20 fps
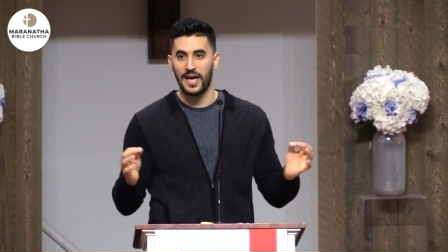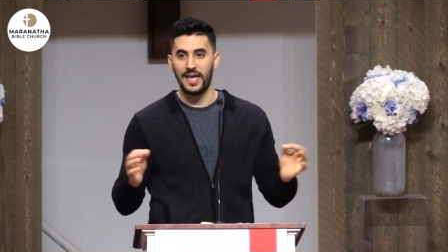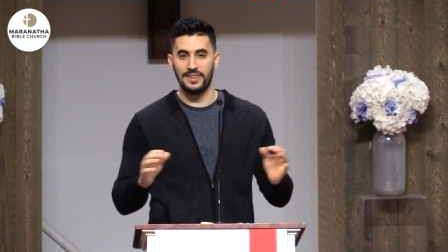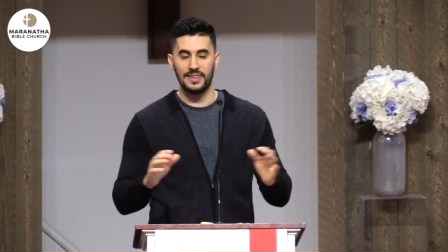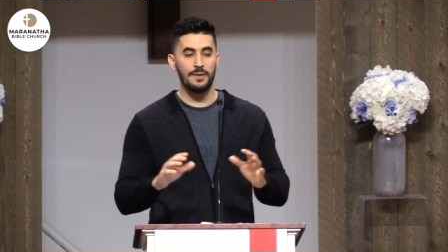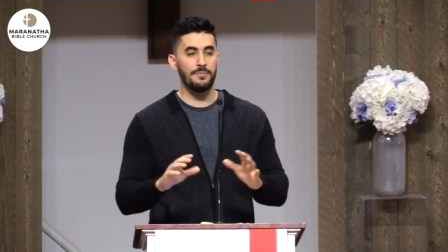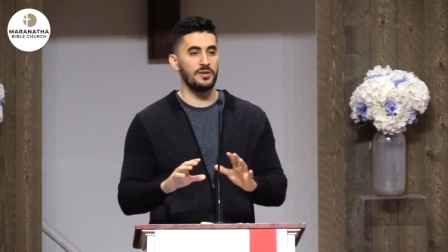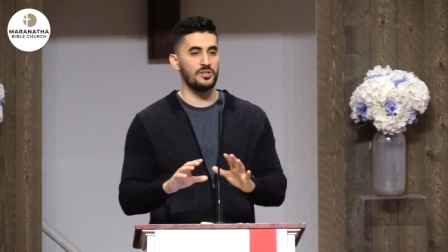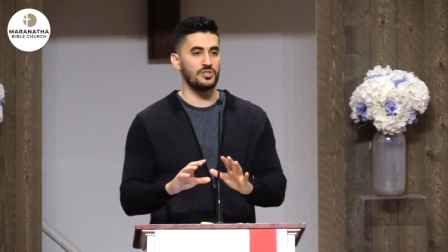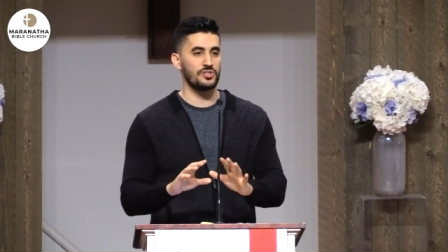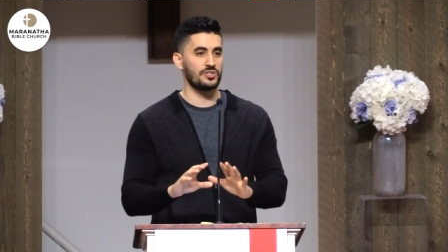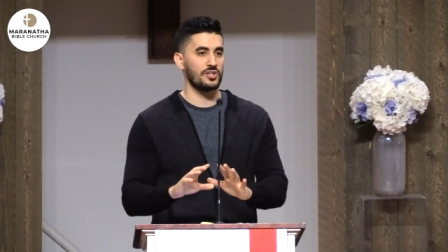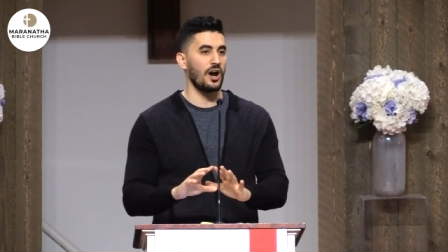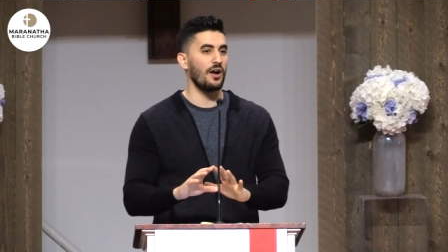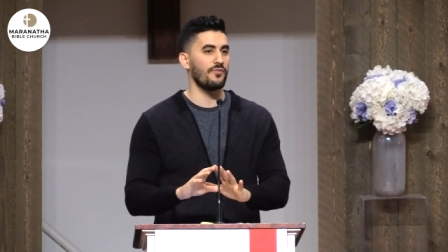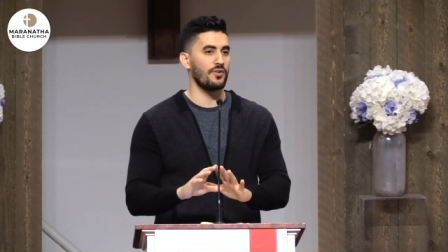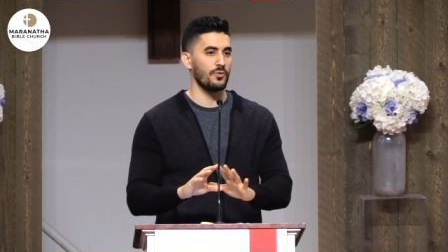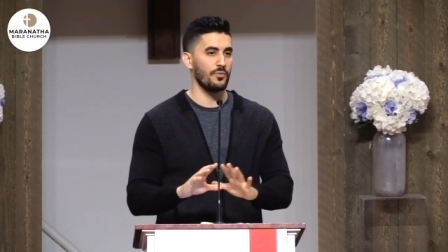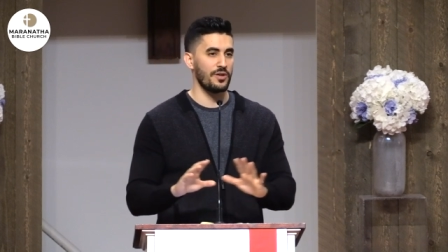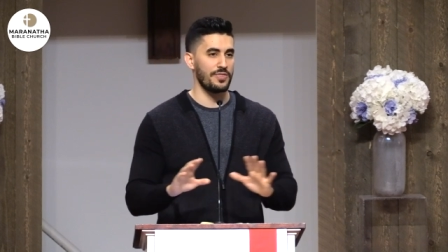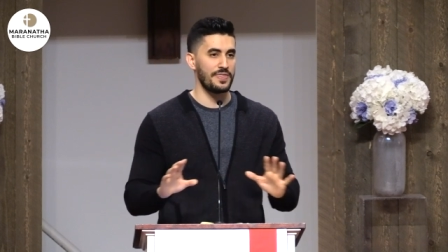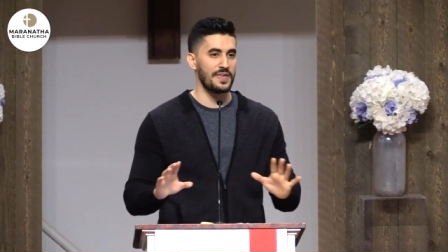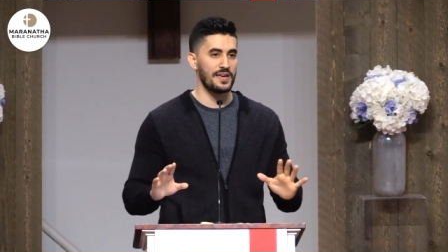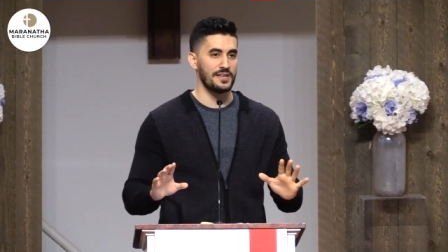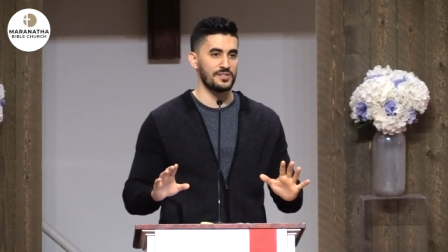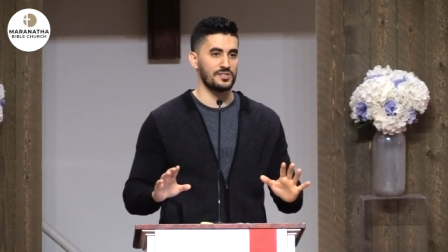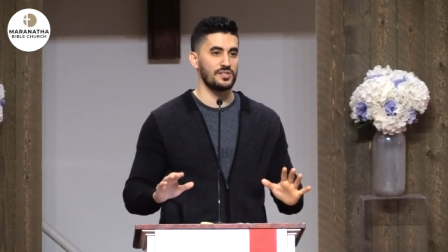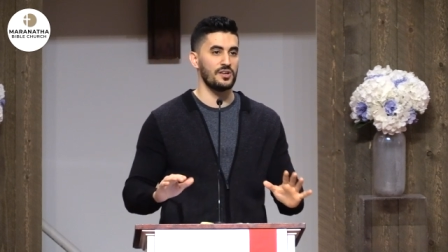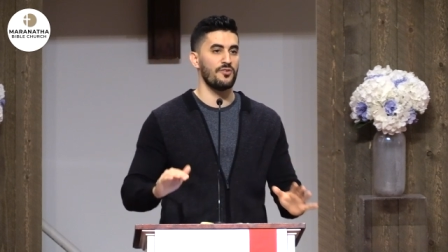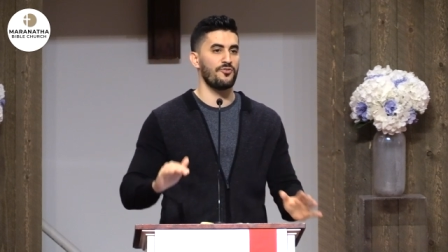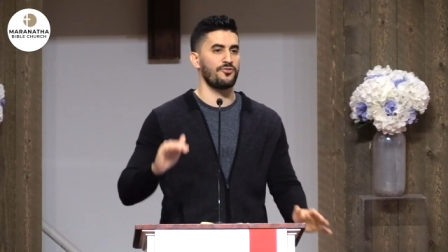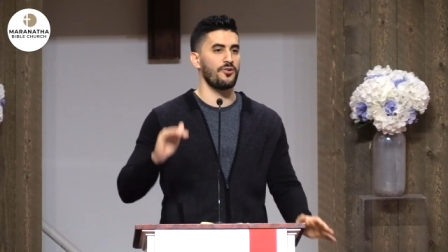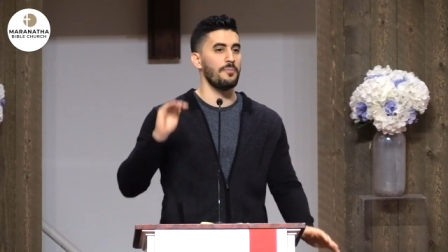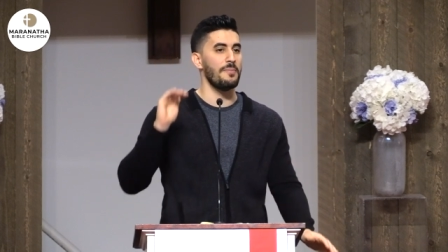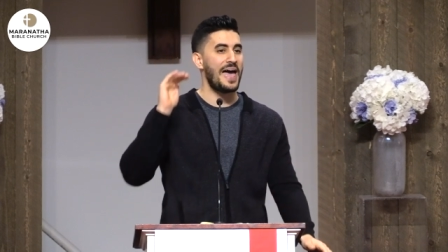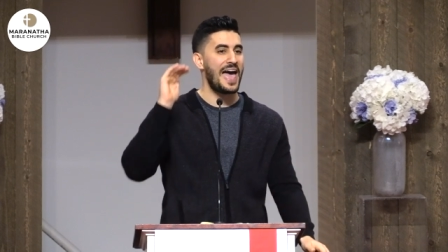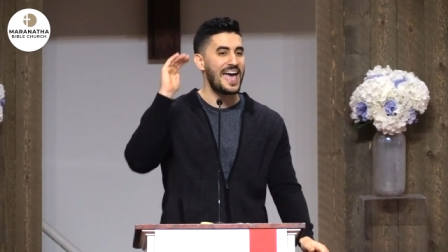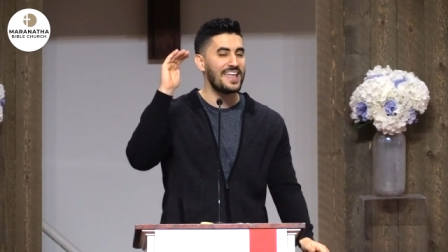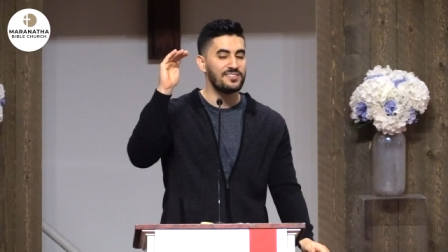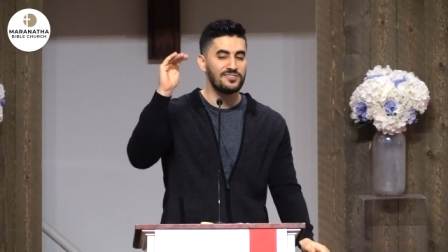And let me just cover it with this
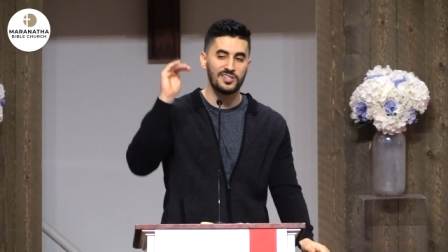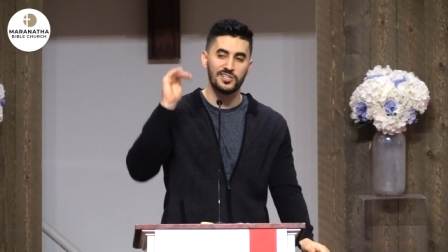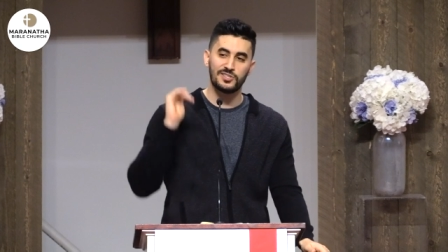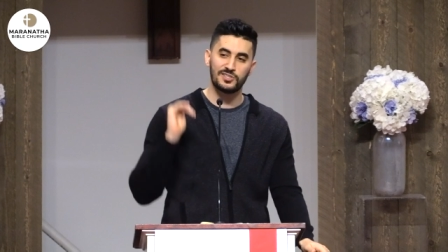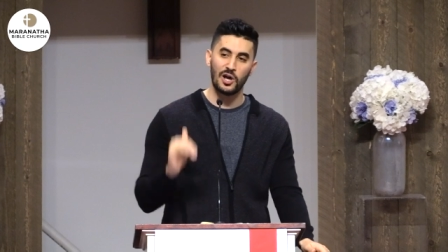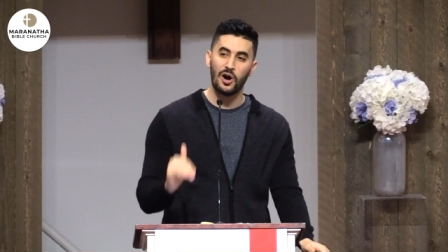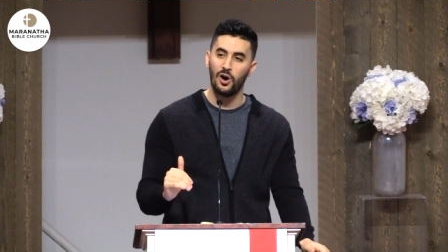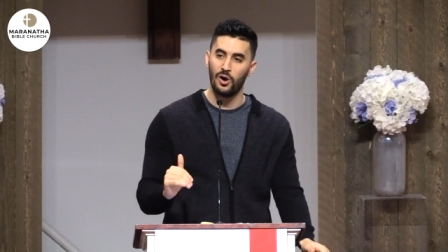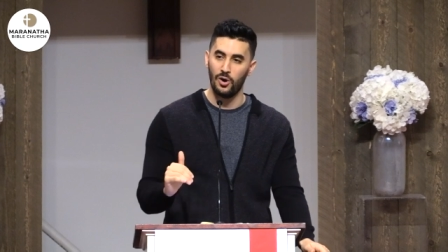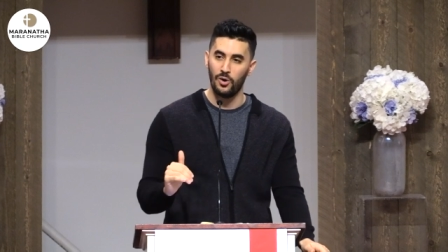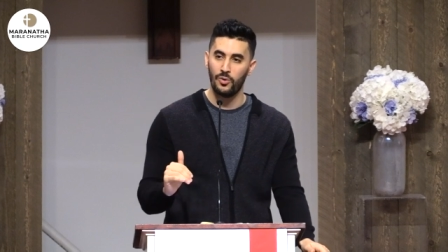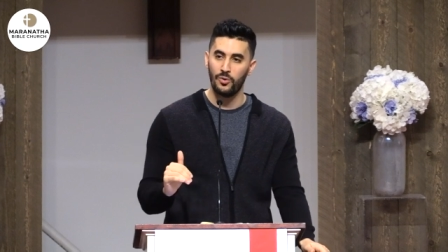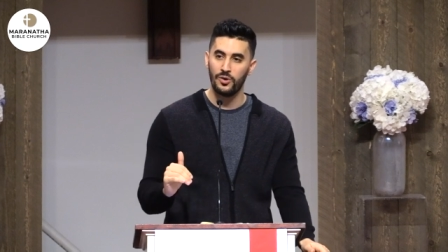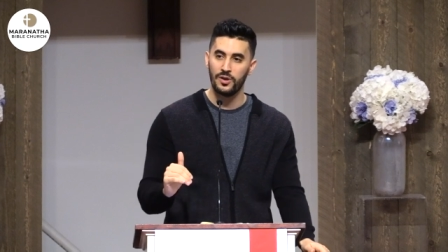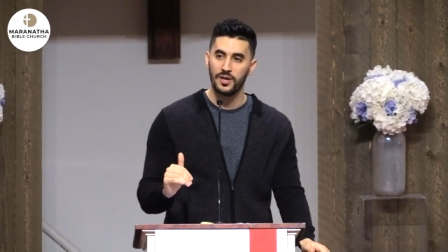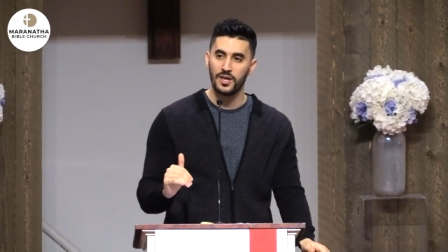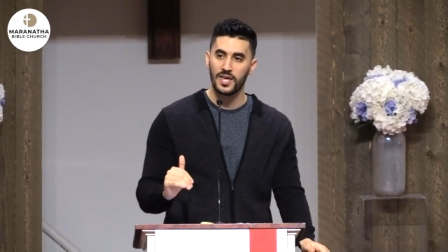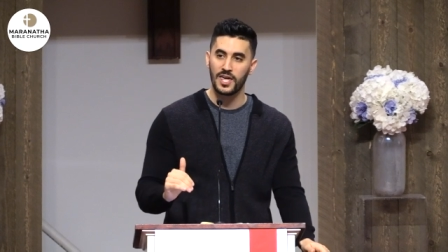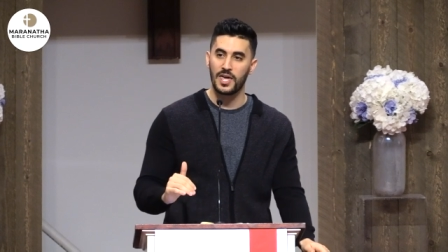from head to toe,